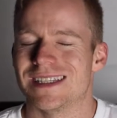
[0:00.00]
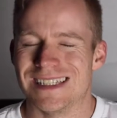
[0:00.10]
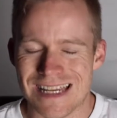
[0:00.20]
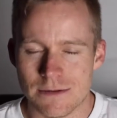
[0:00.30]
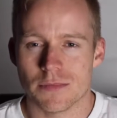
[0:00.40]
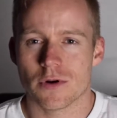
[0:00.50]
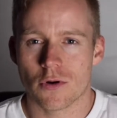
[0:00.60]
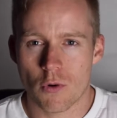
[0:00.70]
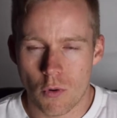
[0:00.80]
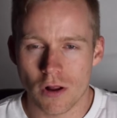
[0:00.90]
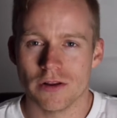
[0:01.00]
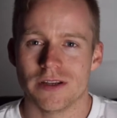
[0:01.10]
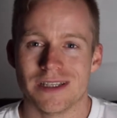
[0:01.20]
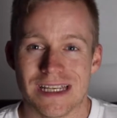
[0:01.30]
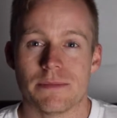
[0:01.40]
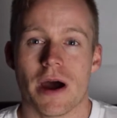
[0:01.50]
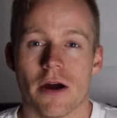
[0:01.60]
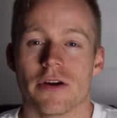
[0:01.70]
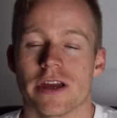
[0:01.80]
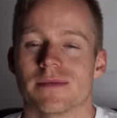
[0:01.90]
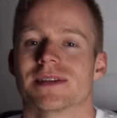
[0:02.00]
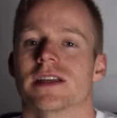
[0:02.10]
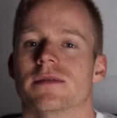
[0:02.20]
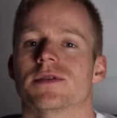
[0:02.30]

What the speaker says: deep quality, deep REM sleep.